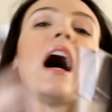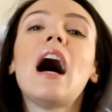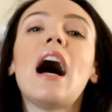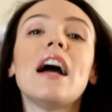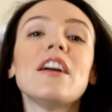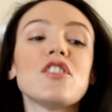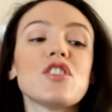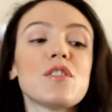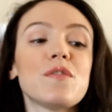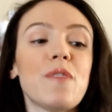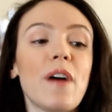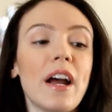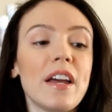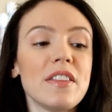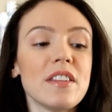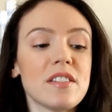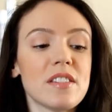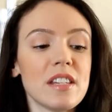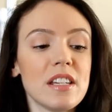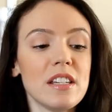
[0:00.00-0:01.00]
I just find
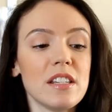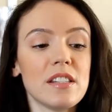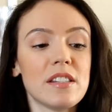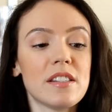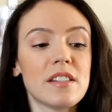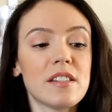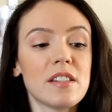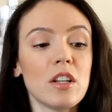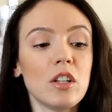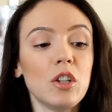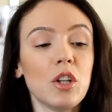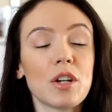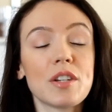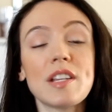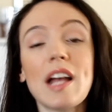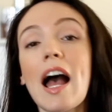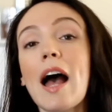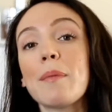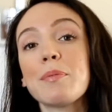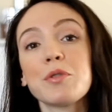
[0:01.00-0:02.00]
this is looks
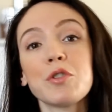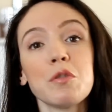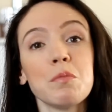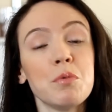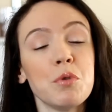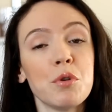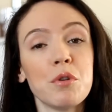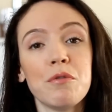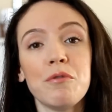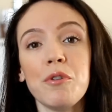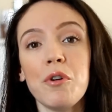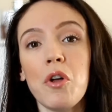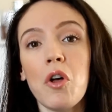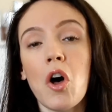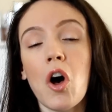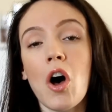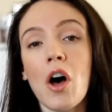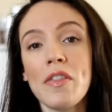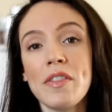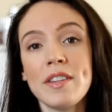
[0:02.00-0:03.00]
absolutely beautiful
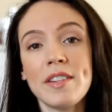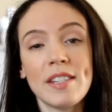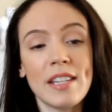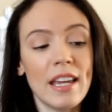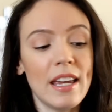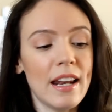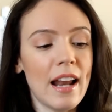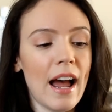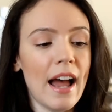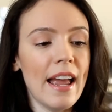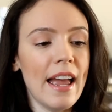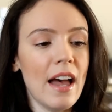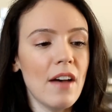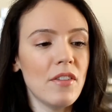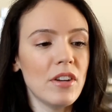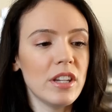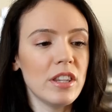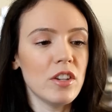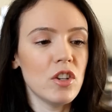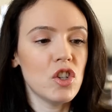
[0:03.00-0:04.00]
on the skin. I have
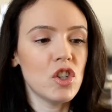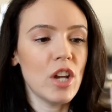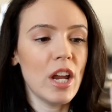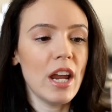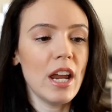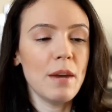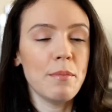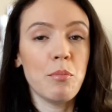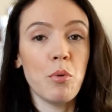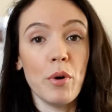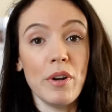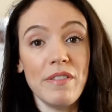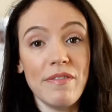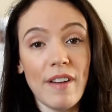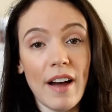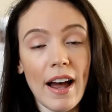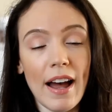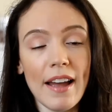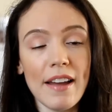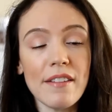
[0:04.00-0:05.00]
it in the shade
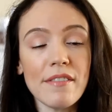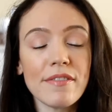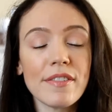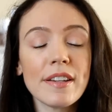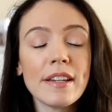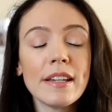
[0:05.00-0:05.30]
0.5.